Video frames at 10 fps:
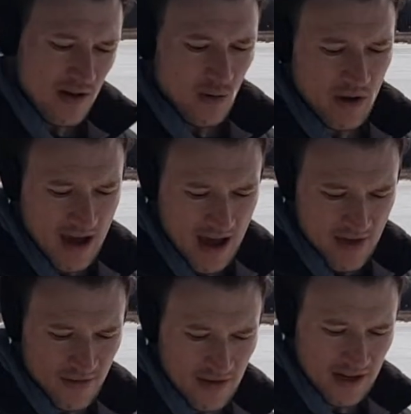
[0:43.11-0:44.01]
we
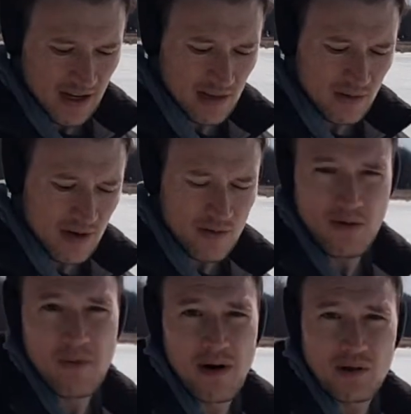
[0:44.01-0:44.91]
have an included
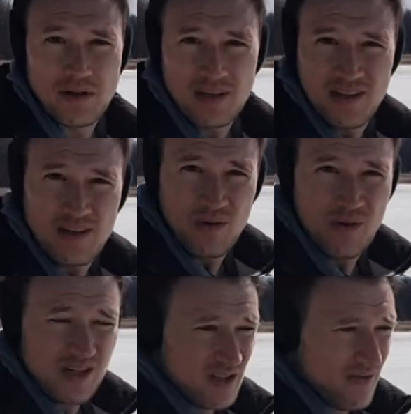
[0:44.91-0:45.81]
remote,
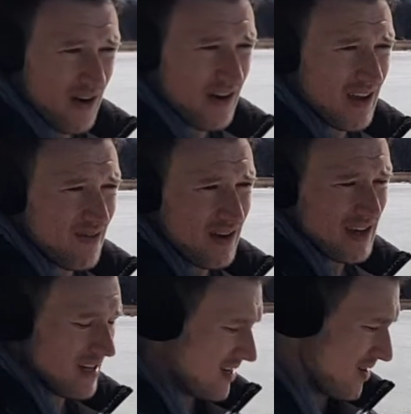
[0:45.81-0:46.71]
which is very convenient.